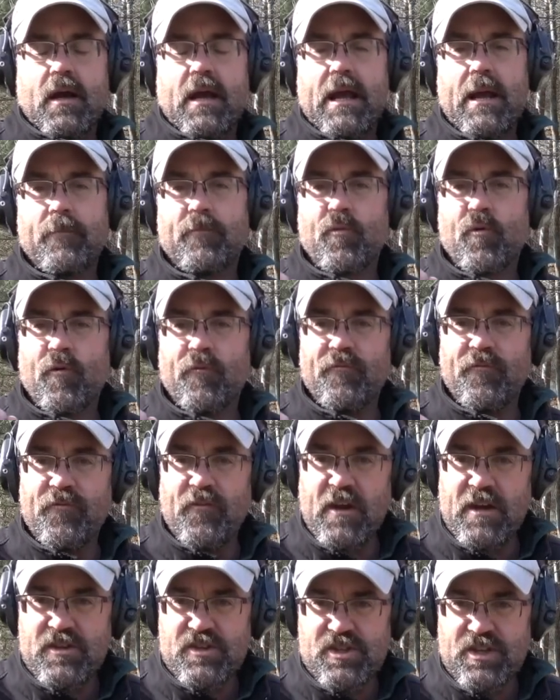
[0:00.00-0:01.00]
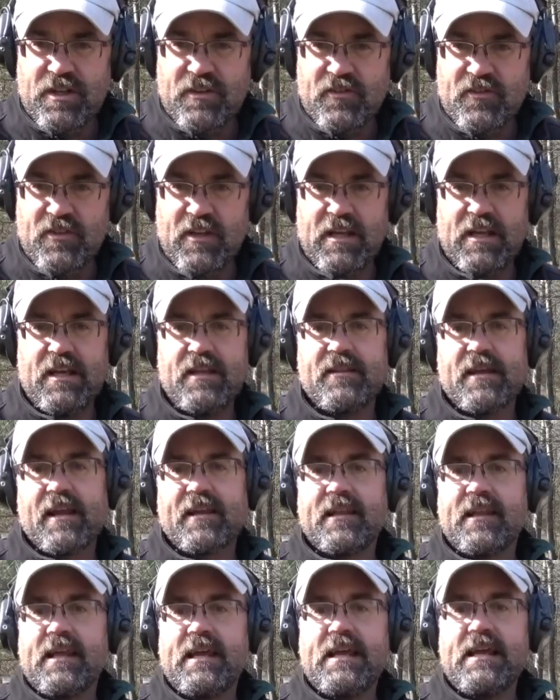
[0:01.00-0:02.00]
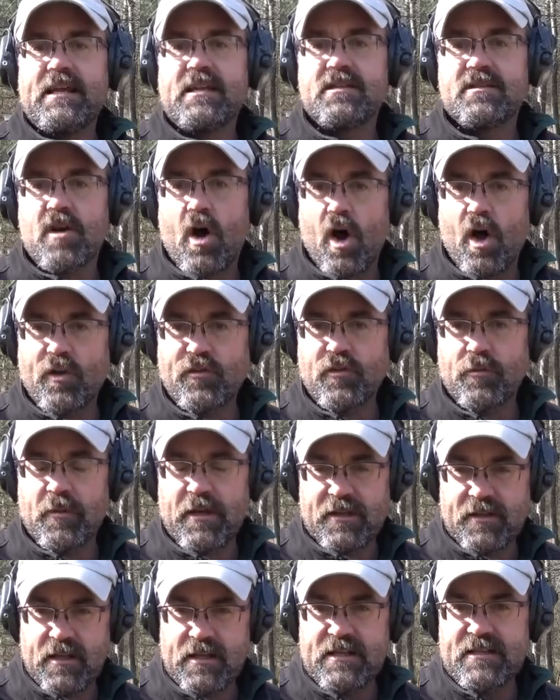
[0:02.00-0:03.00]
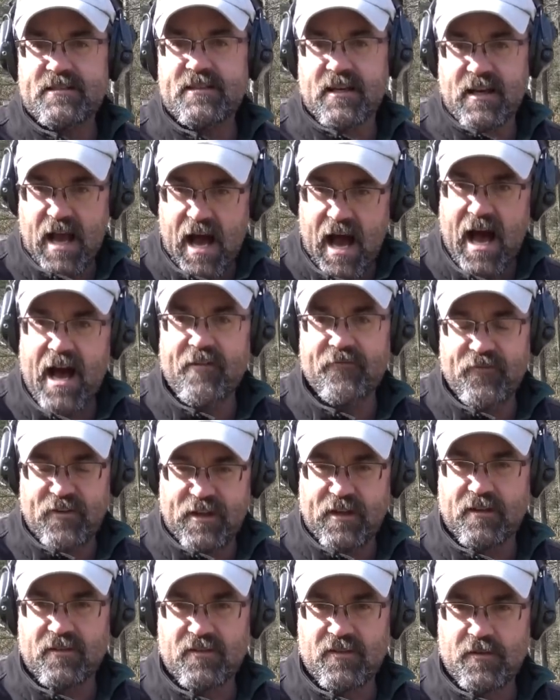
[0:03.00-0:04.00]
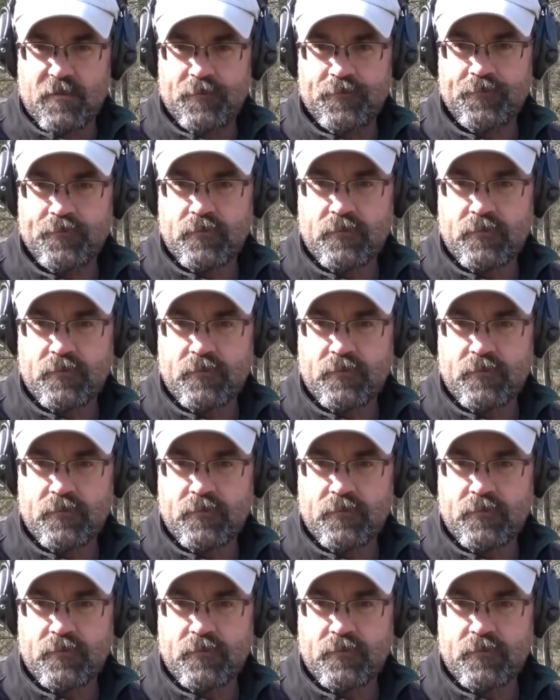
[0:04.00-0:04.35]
and proficiency that leads ultimately to confidence.